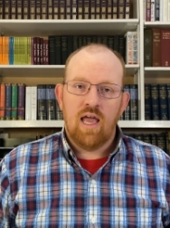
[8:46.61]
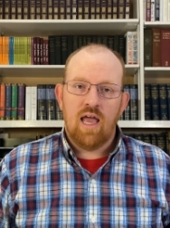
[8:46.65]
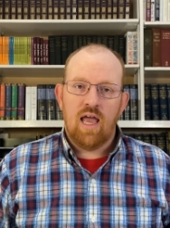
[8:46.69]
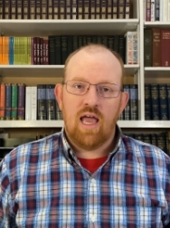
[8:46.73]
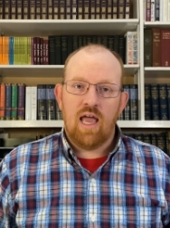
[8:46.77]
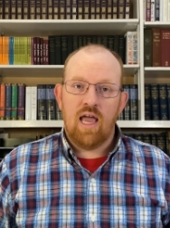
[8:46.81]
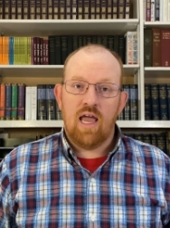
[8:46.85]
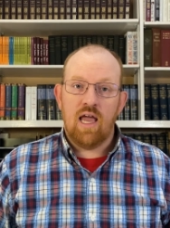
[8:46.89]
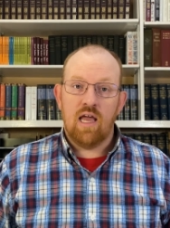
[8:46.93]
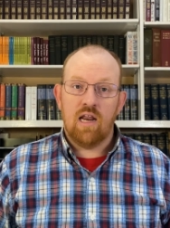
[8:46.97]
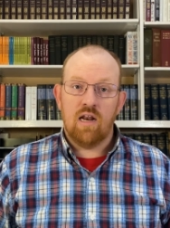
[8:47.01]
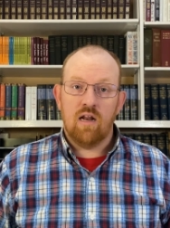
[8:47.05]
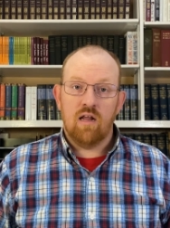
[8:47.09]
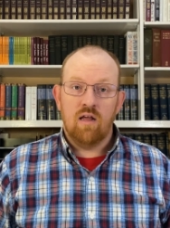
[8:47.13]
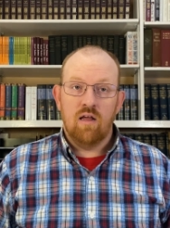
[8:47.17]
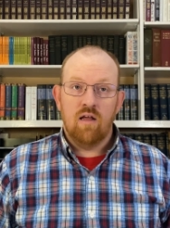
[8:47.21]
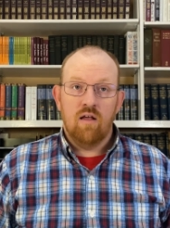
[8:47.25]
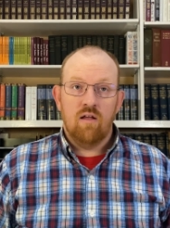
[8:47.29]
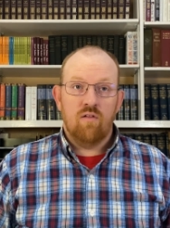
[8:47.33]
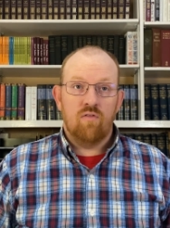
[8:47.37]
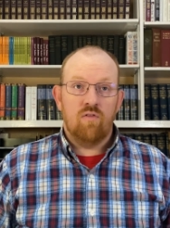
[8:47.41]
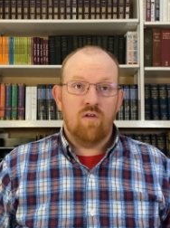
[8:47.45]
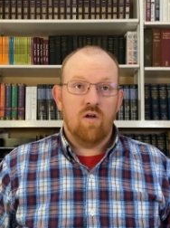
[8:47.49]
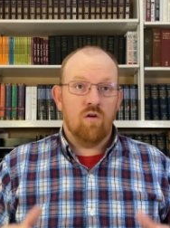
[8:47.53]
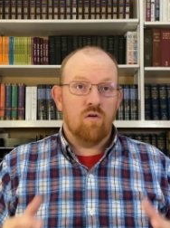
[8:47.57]
and
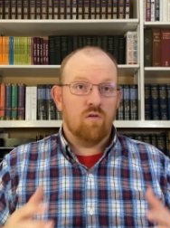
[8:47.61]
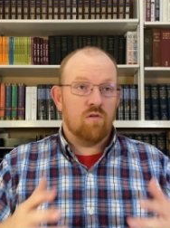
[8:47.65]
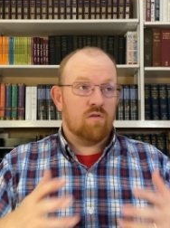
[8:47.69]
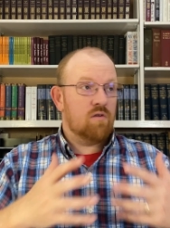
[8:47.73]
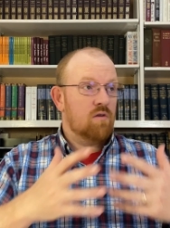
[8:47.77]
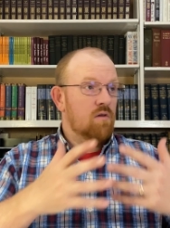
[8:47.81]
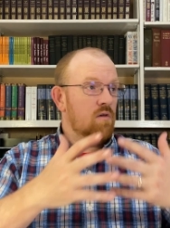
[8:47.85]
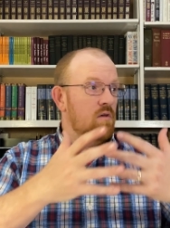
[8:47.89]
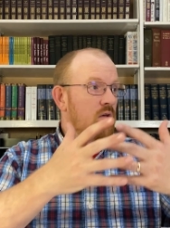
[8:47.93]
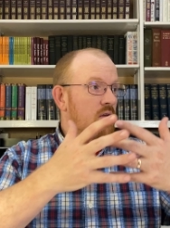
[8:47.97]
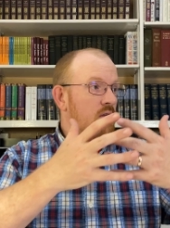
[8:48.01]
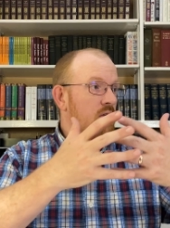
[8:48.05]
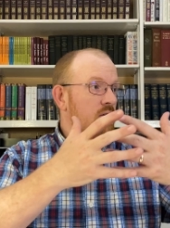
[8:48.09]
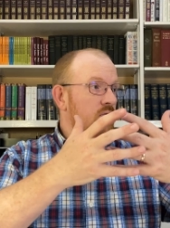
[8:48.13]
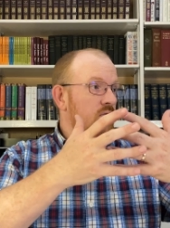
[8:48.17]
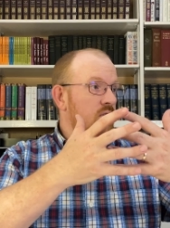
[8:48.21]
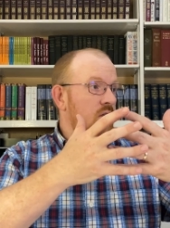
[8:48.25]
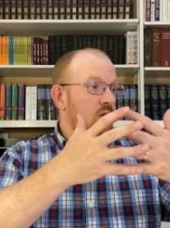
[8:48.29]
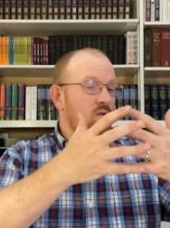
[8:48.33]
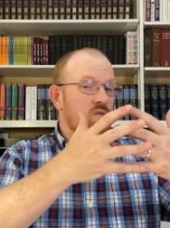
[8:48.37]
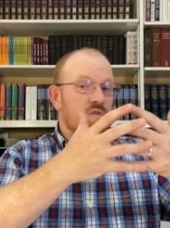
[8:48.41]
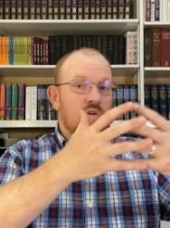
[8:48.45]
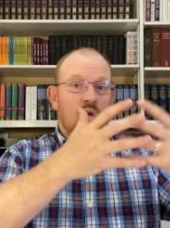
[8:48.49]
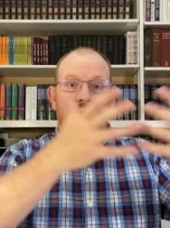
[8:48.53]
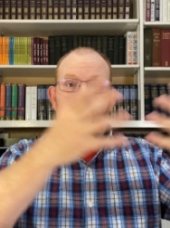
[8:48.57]
there's
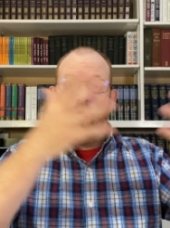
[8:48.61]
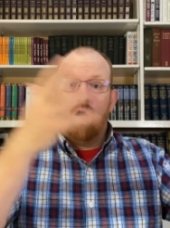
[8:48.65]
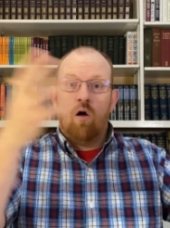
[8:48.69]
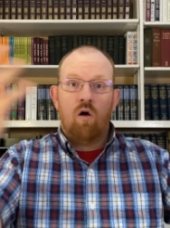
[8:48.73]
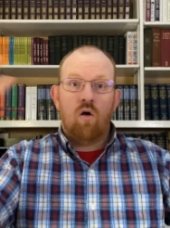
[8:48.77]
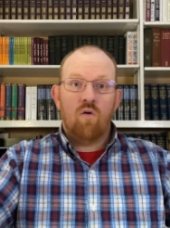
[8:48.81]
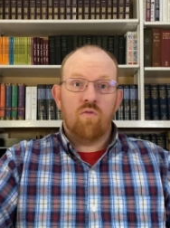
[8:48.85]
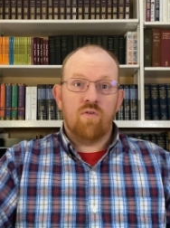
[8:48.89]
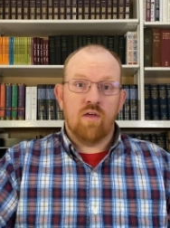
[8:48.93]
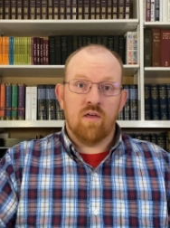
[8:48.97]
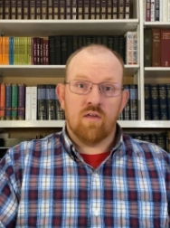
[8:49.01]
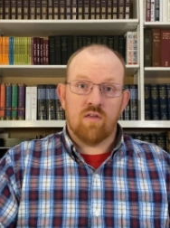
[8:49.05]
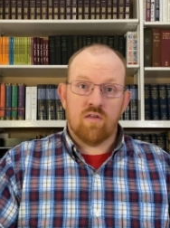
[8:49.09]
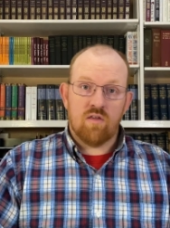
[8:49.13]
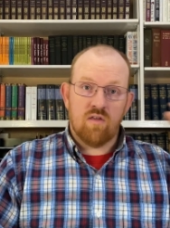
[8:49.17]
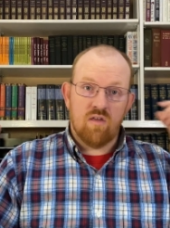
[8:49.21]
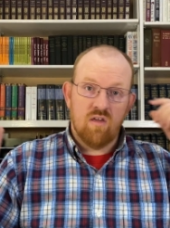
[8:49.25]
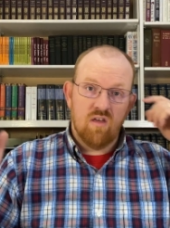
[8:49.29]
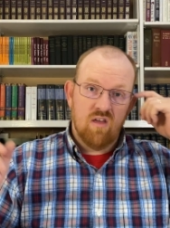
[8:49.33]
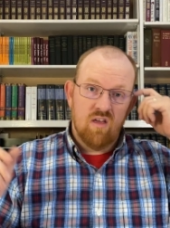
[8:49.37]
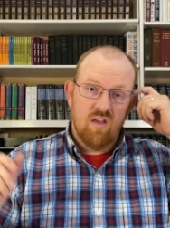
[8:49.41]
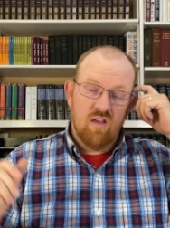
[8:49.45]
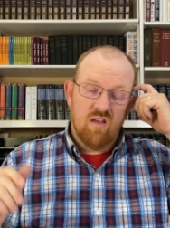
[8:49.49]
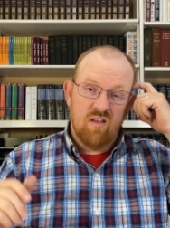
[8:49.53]
there's all this